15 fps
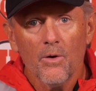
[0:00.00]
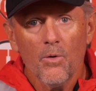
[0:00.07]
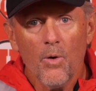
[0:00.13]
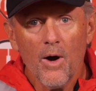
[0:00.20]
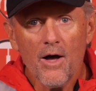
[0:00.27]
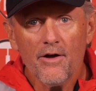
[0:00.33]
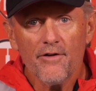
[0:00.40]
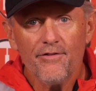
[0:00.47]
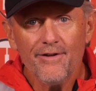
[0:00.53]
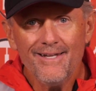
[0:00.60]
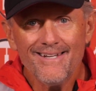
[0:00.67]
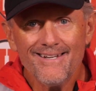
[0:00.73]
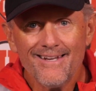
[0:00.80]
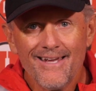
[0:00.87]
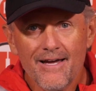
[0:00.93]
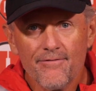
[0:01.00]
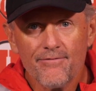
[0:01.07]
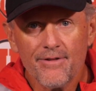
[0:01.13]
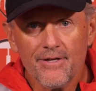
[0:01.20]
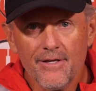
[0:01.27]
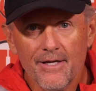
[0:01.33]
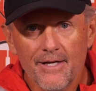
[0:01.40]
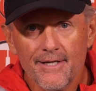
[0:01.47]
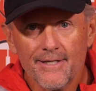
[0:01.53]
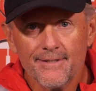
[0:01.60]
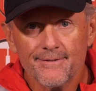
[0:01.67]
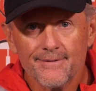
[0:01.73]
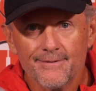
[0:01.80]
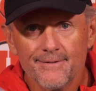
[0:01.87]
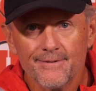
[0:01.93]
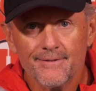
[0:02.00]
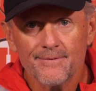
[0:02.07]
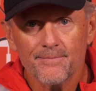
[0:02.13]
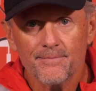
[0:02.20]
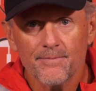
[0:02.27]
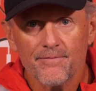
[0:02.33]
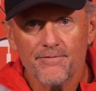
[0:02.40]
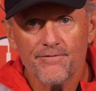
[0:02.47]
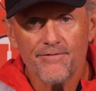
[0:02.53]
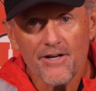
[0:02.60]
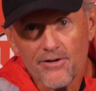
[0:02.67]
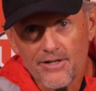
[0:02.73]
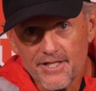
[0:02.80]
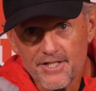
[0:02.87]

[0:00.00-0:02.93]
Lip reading: Well, if he didn't have the fairly